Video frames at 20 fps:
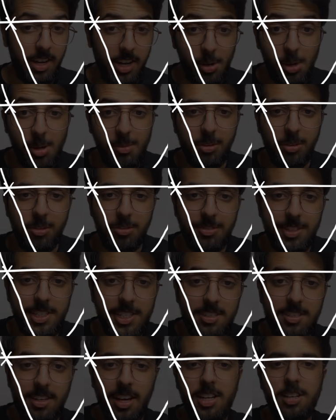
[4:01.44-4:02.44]
However, the
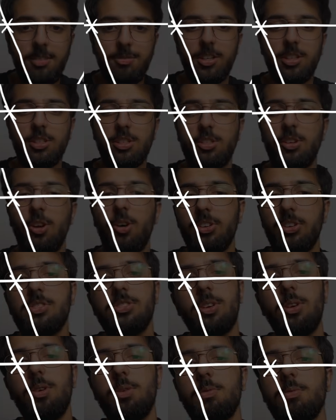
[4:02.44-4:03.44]
sine function on its
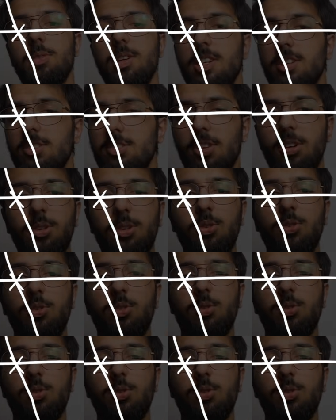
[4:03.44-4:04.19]
own is not going